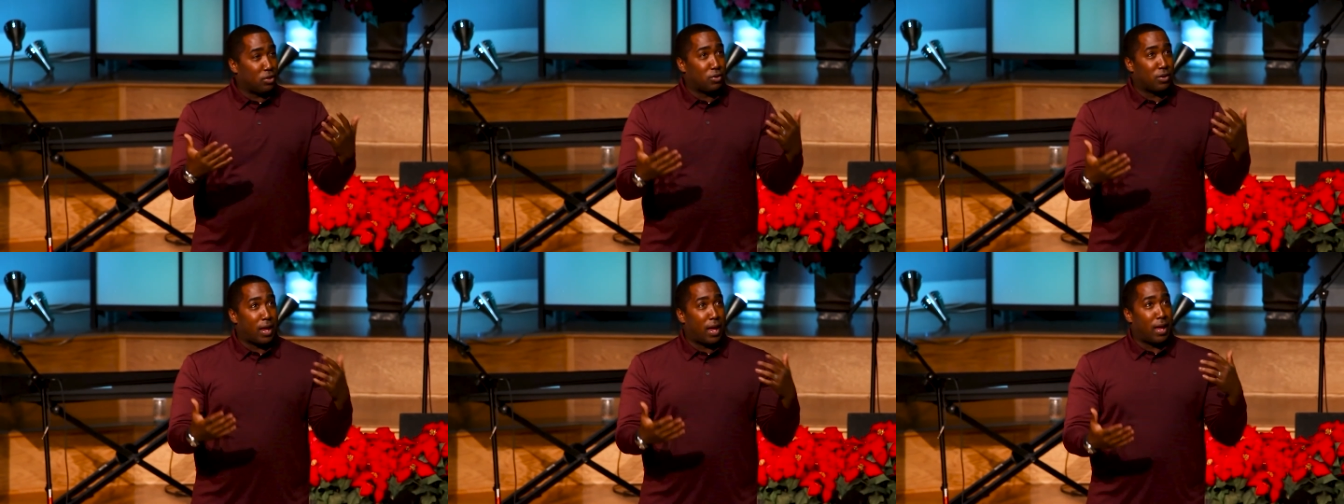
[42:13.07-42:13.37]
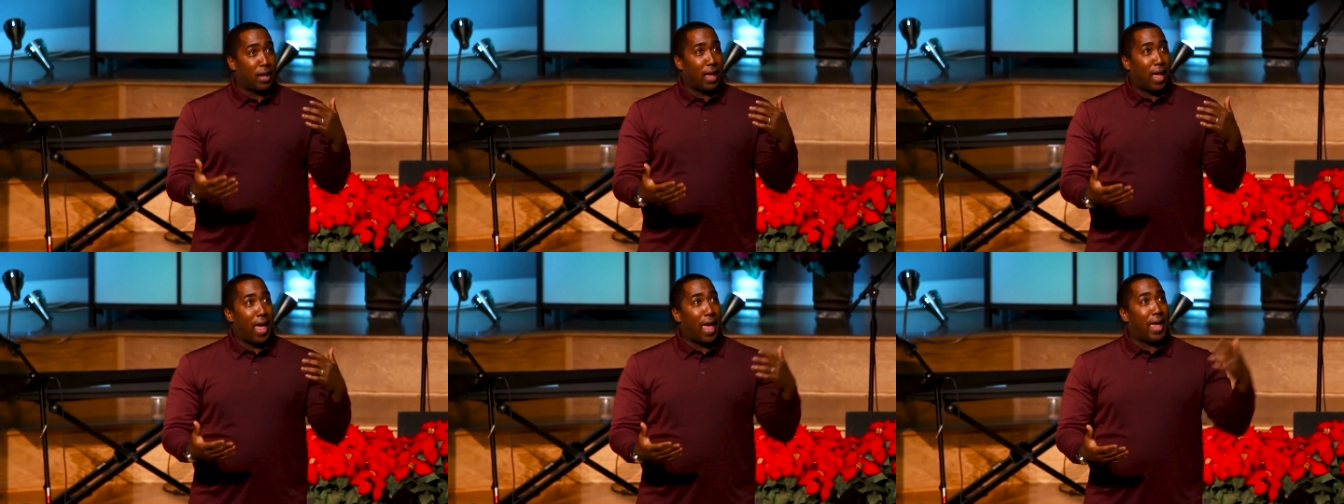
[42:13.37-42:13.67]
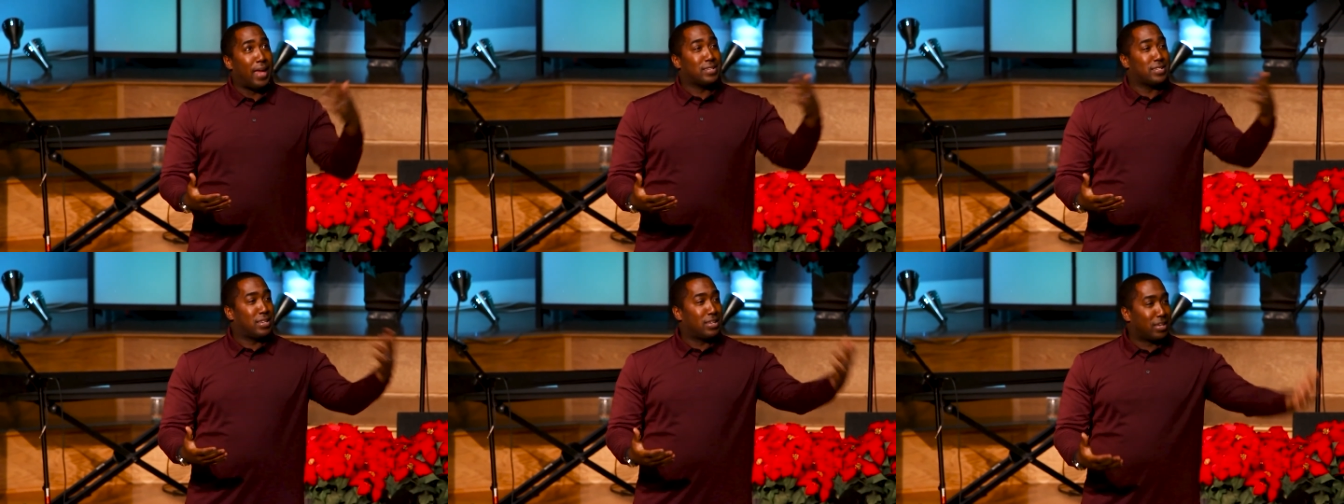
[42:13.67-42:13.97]
you're not
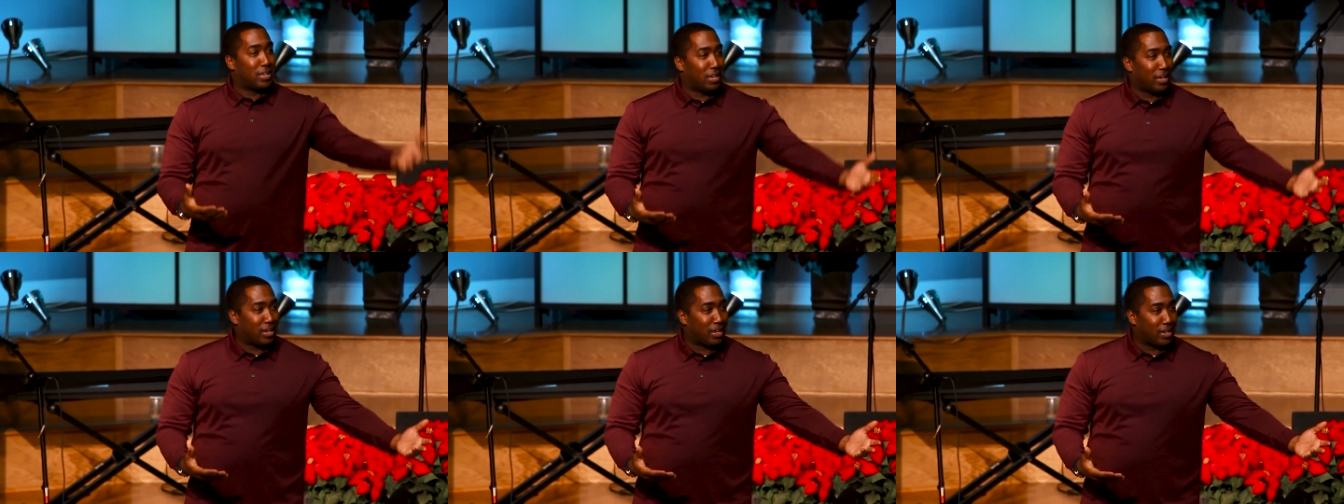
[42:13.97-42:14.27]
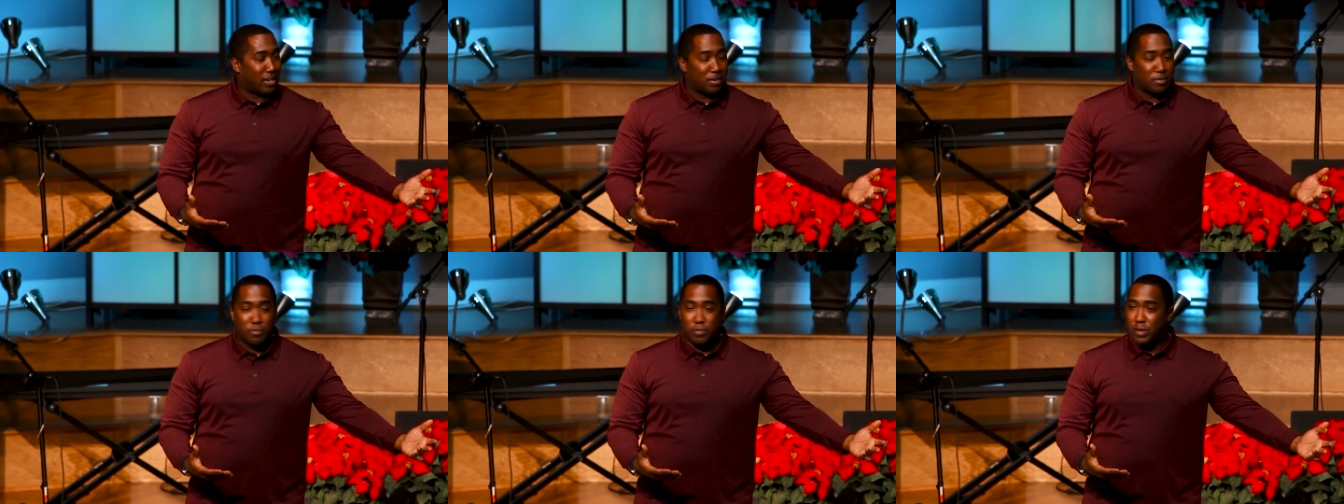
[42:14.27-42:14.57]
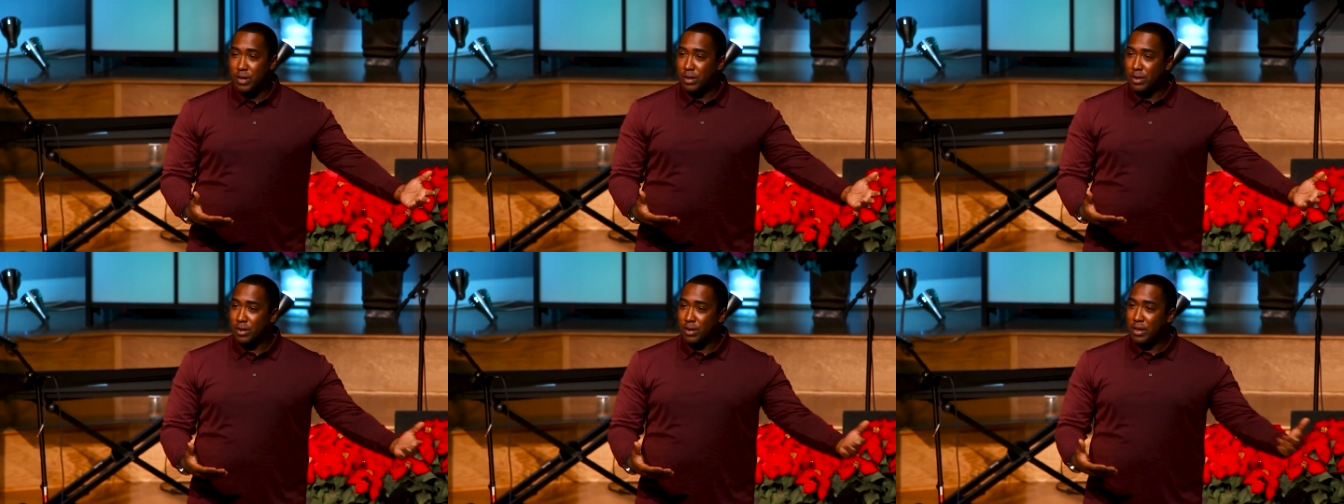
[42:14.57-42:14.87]
asking again in
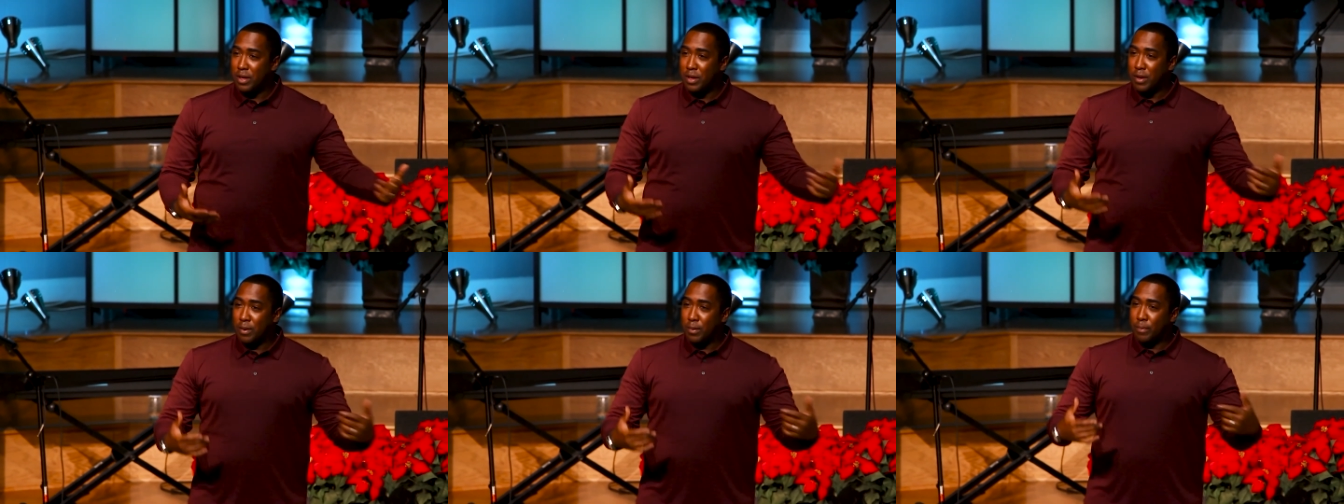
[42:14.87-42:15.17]
fear,